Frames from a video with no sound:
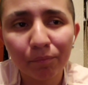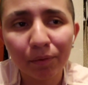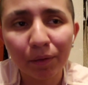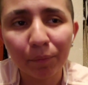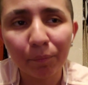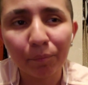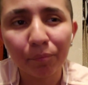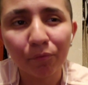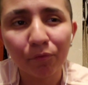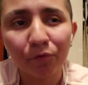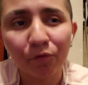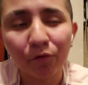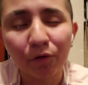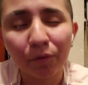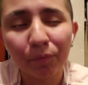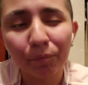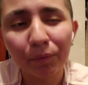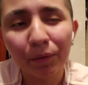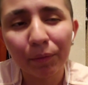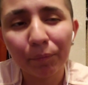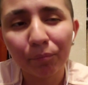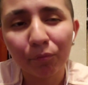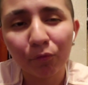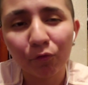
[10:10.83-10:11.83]
people
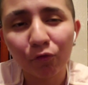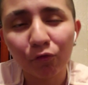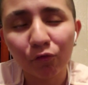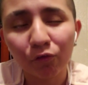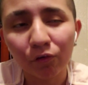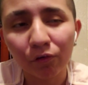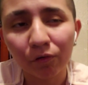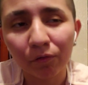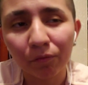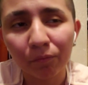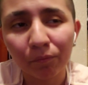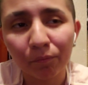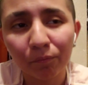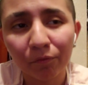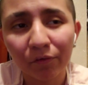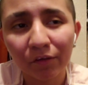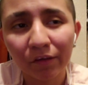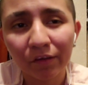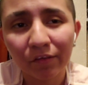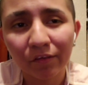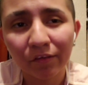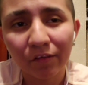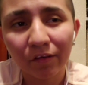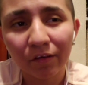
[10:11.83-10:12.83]
from
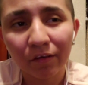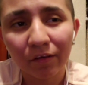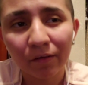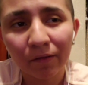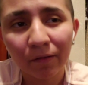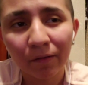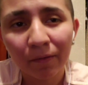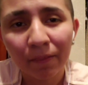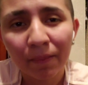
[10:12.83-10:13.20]
TikTok.